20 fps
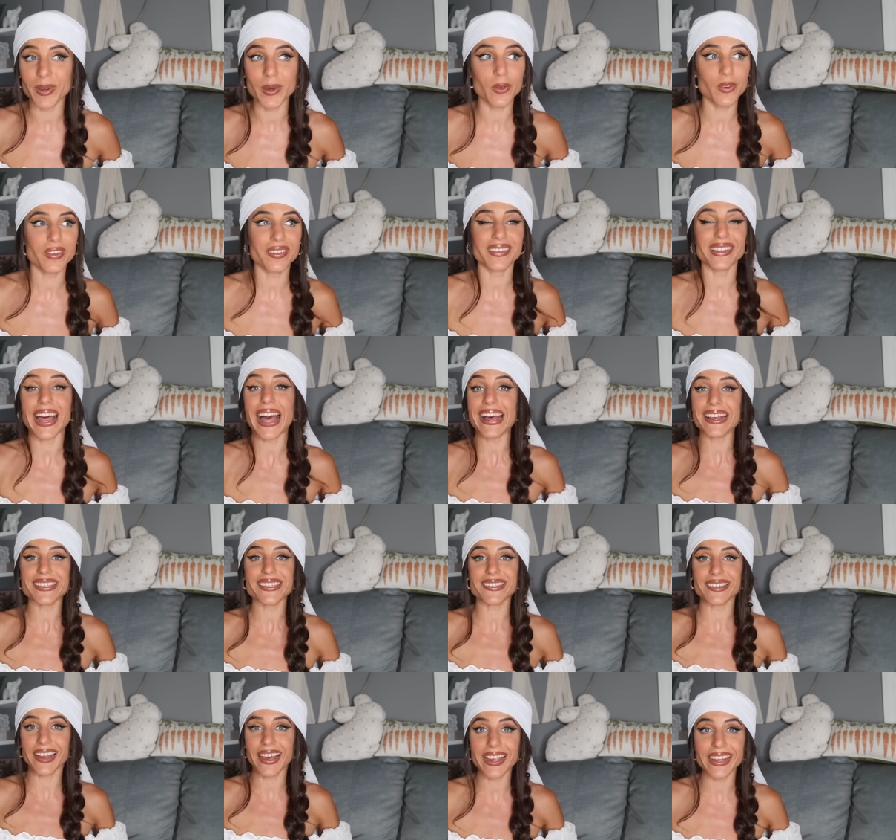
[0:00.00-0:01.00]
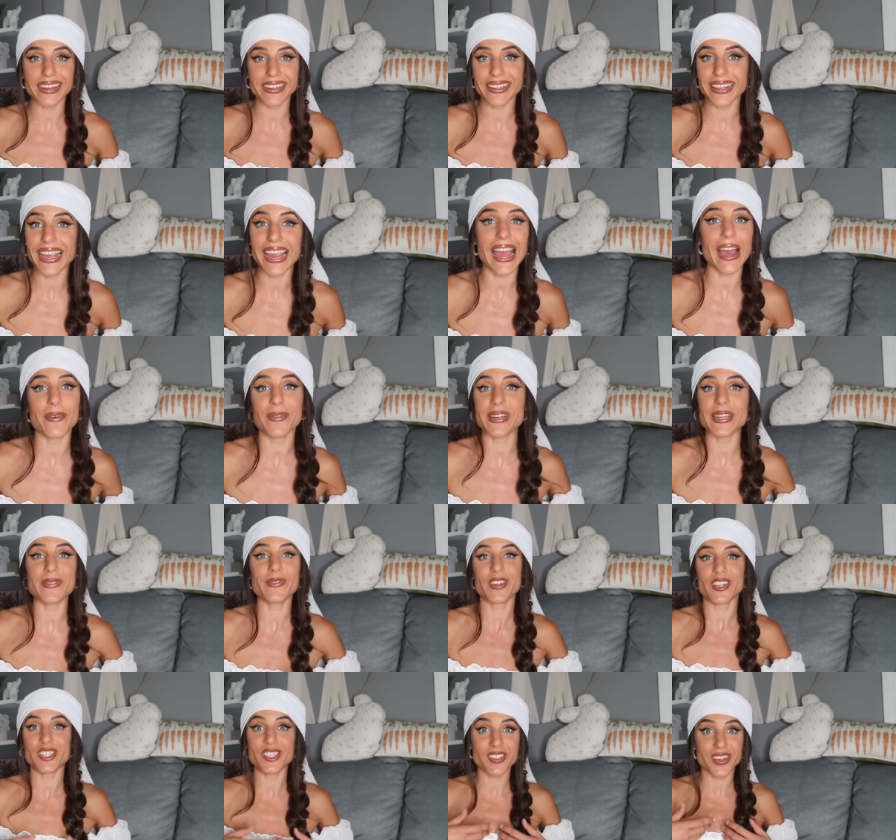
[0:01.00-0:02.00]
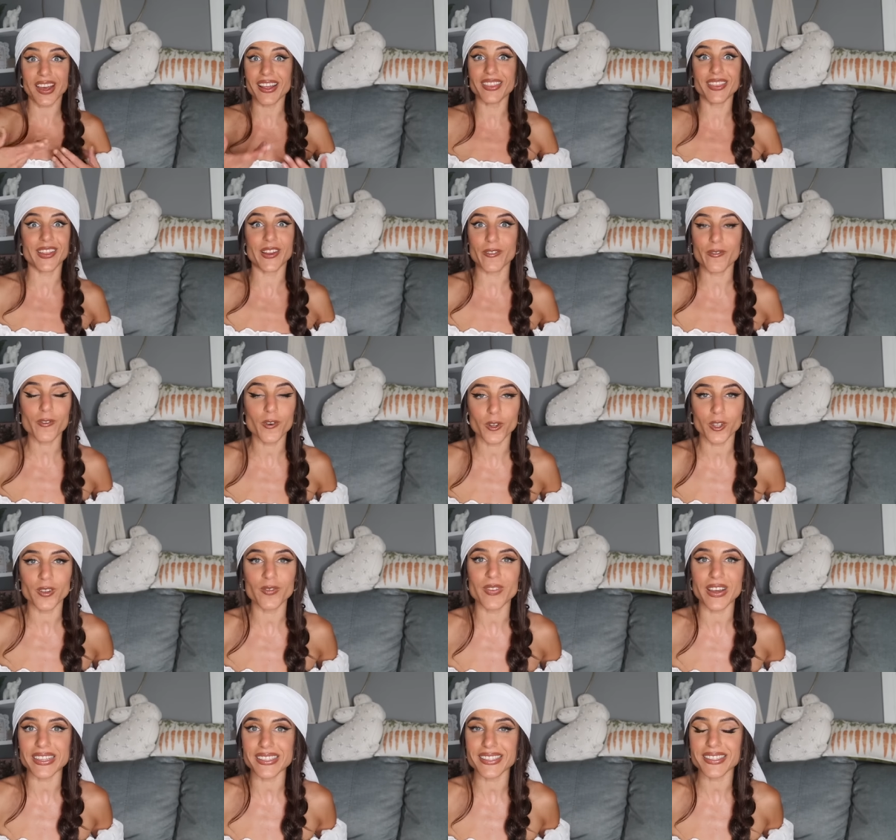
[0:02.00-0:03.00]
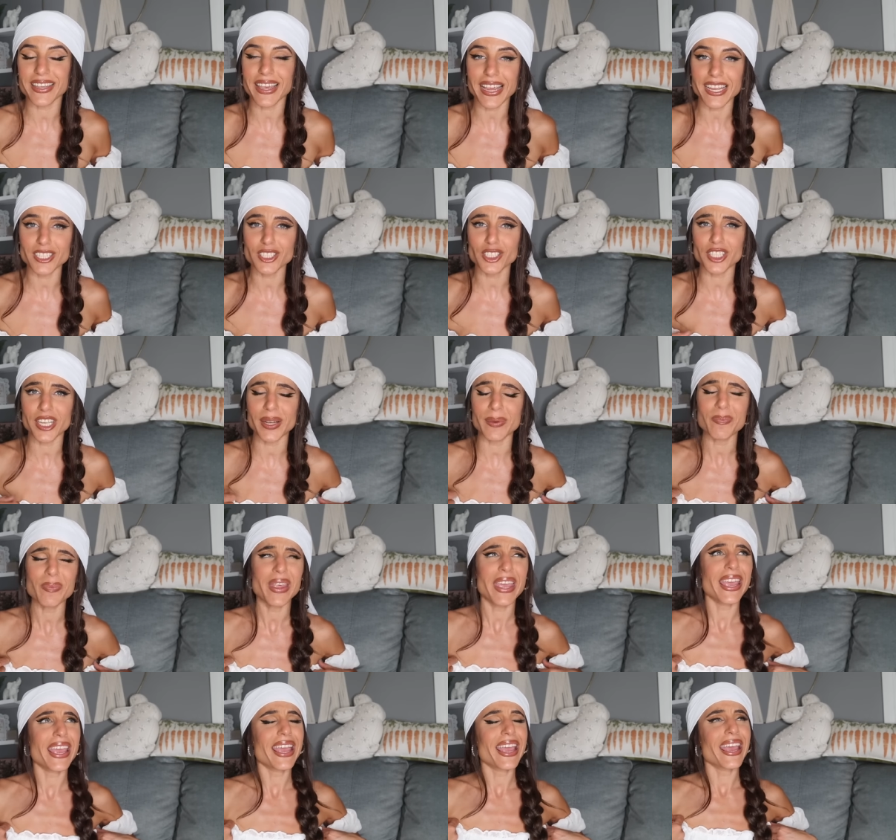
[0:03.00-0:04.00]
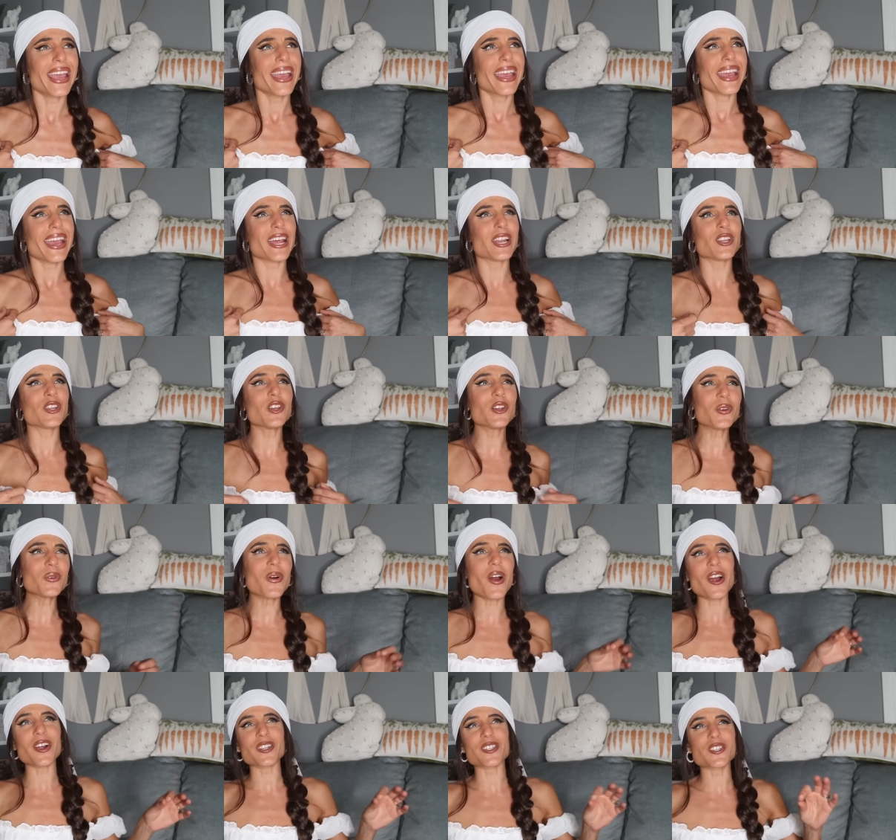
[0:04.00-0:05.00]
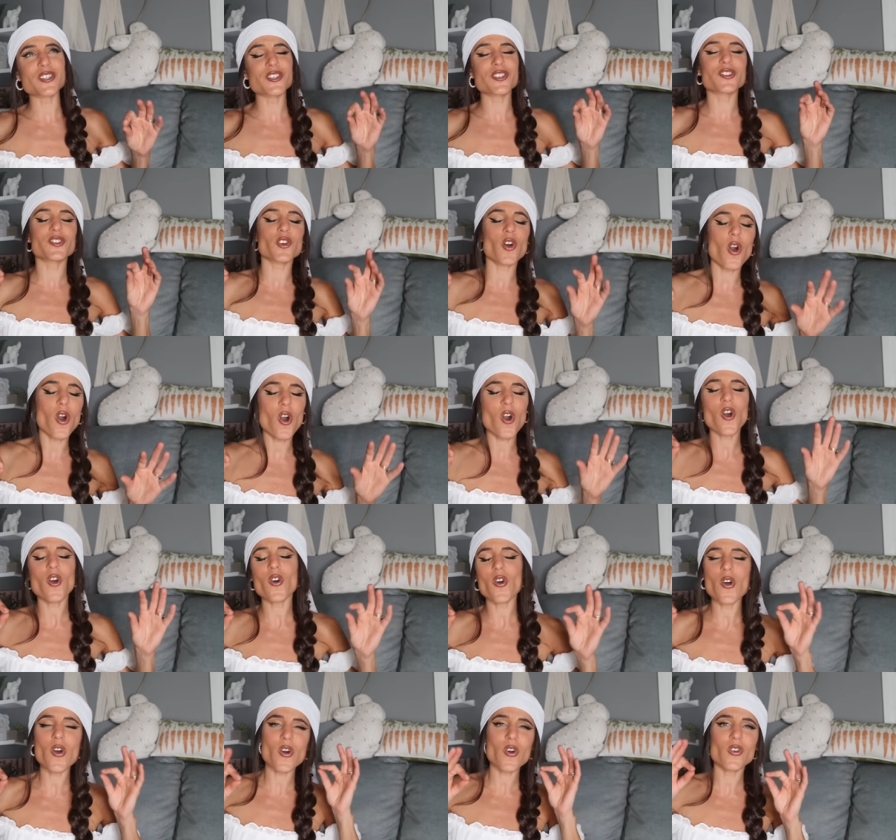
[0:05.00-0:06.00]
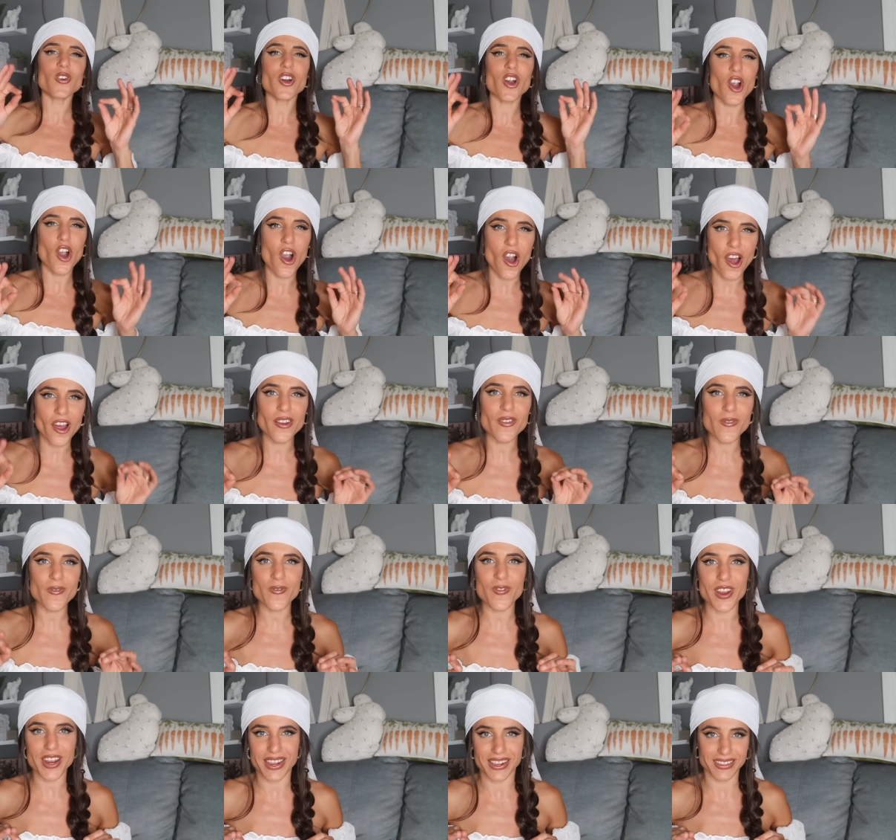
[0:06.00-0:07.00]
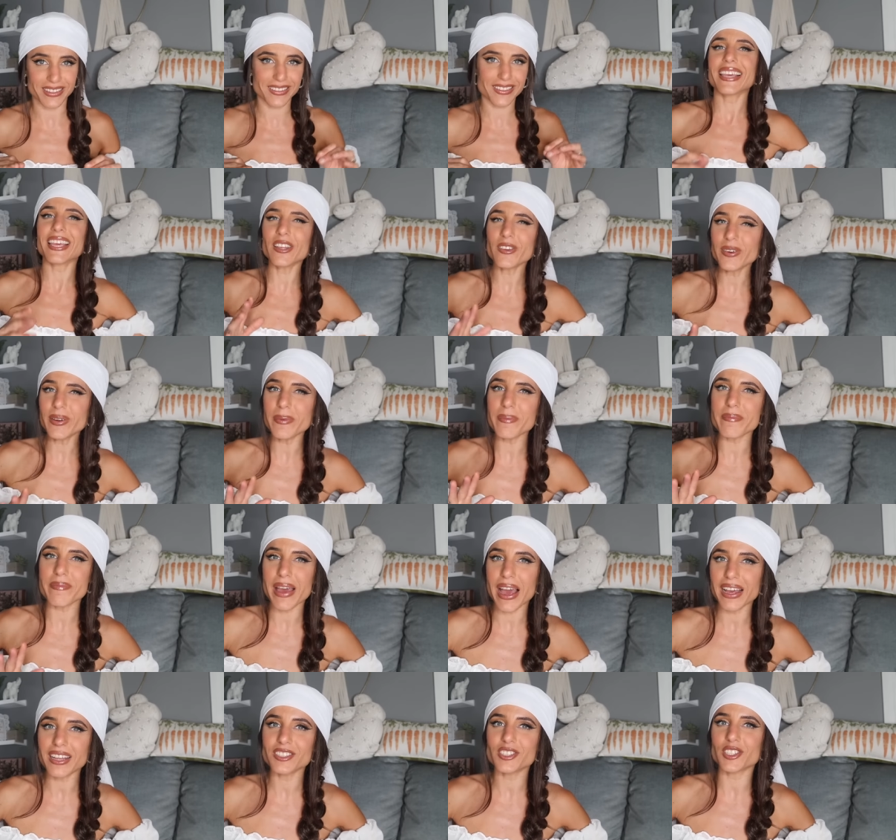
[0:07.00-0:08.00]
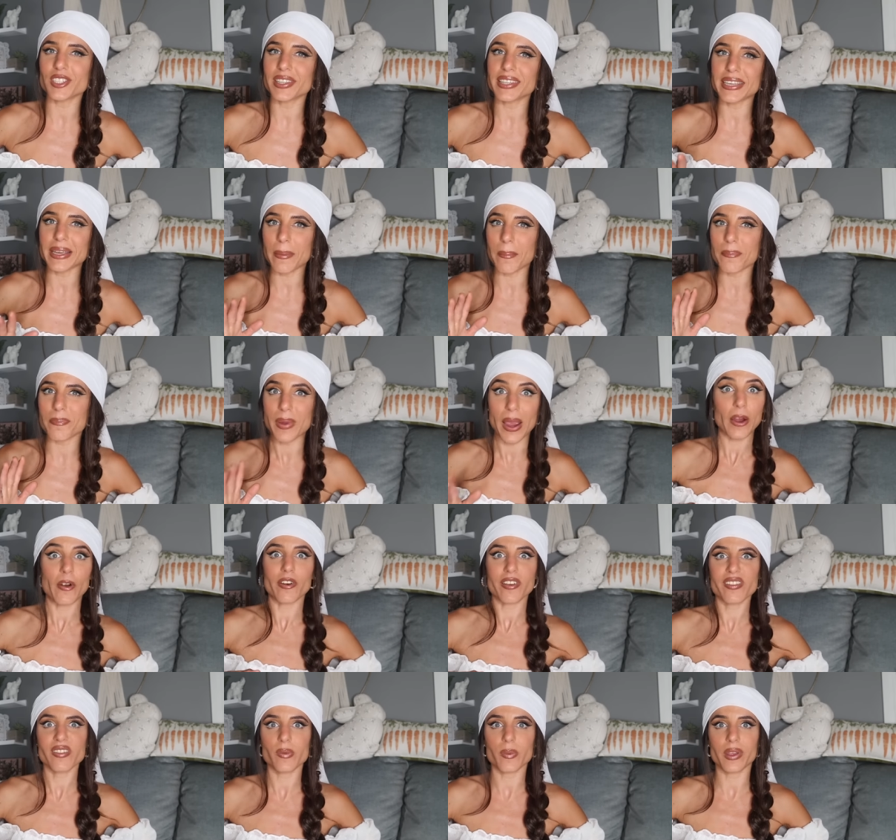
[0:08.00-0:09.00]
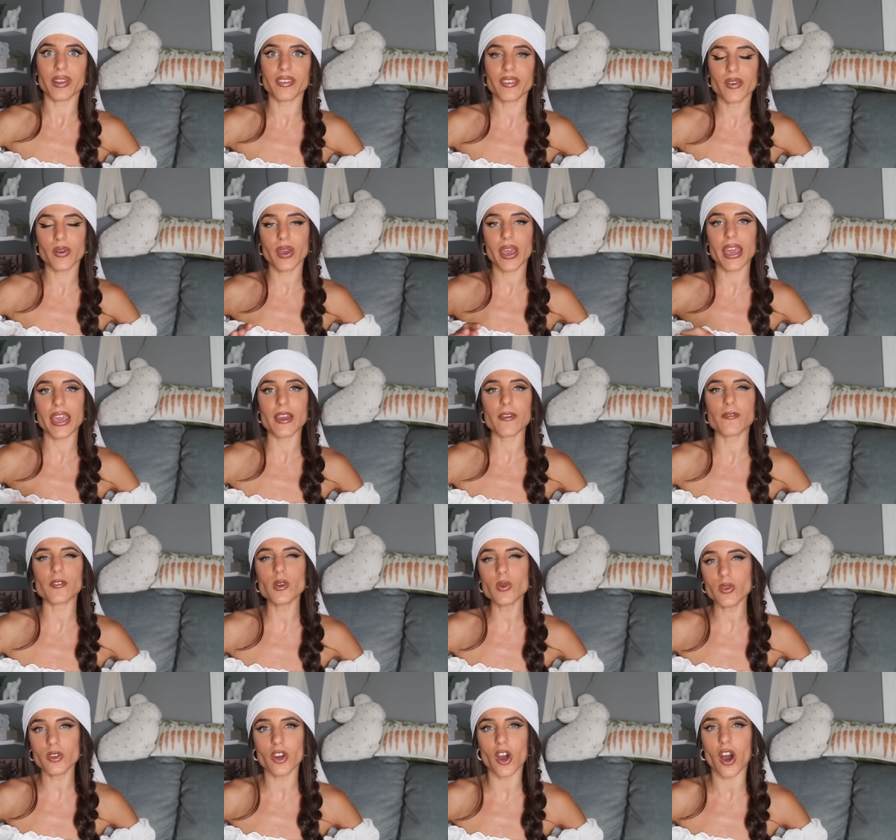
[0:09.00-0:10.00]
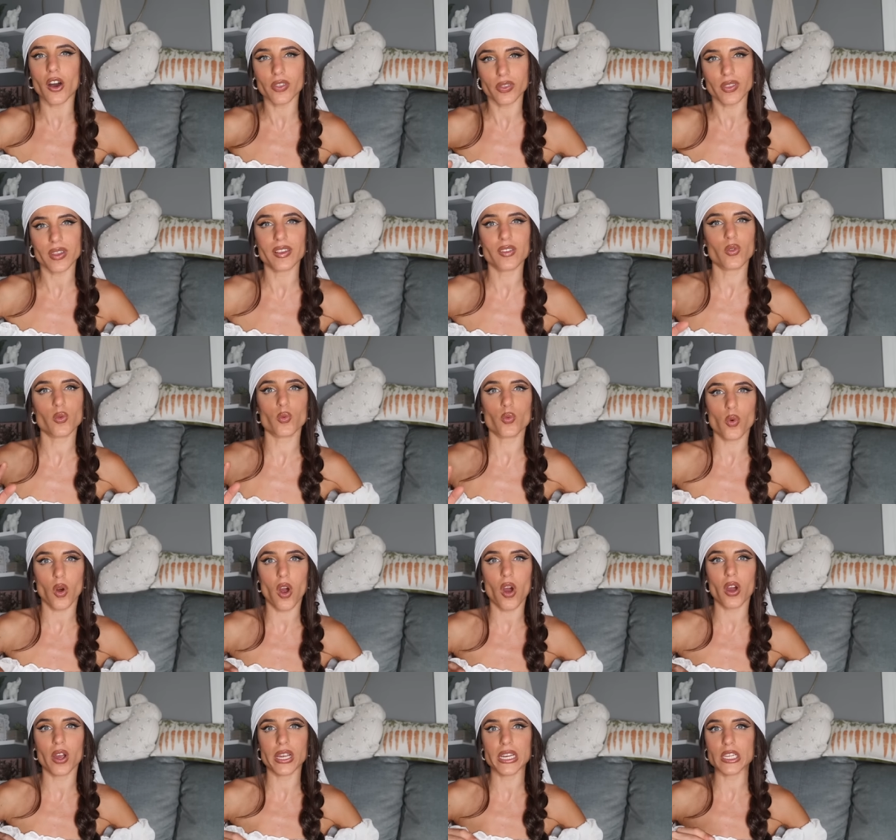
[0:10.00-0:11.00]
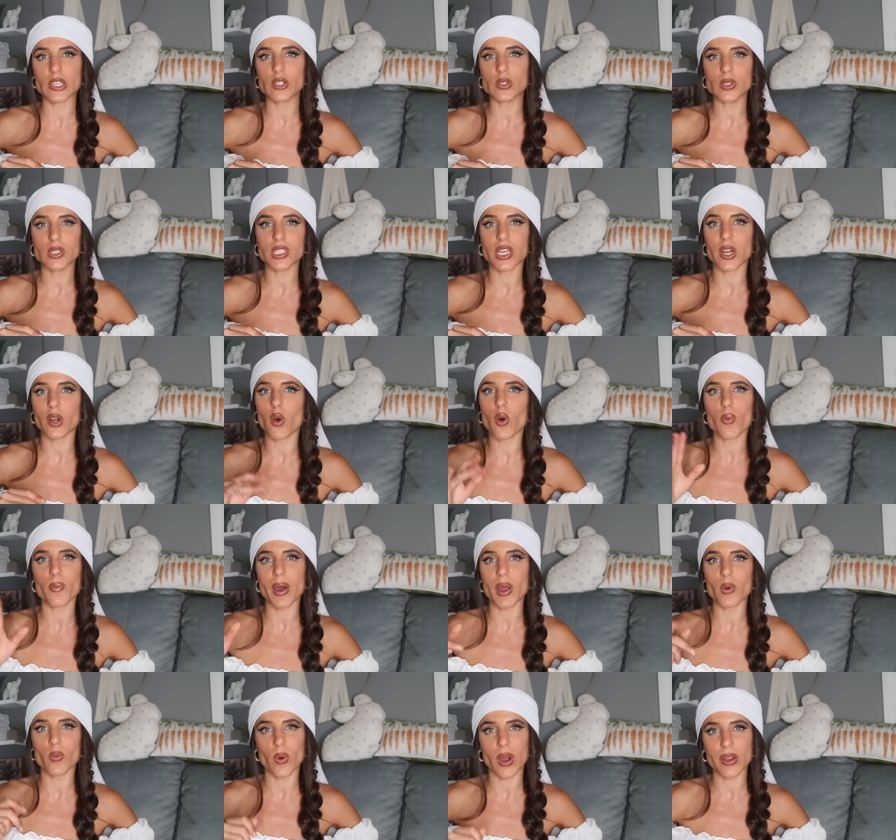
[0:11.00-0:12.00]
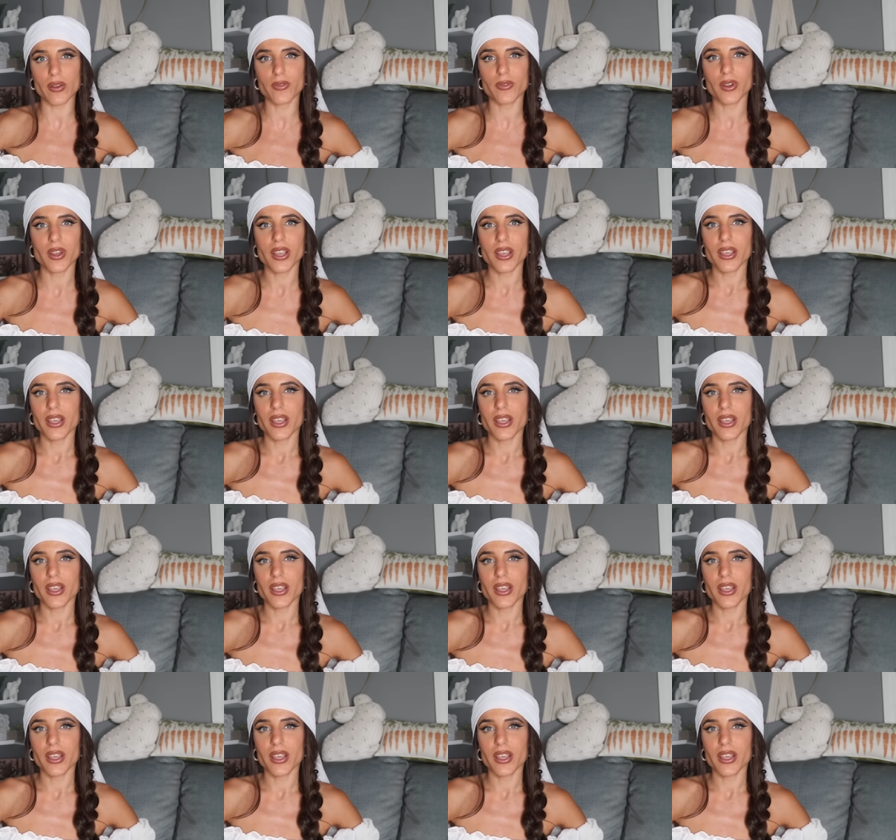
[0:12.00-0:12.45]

It was last night. They haven't even done their full investigation and you are so confident. Can you imagine the embarrassment, okay? If you got this wrong and you said, oh, my wife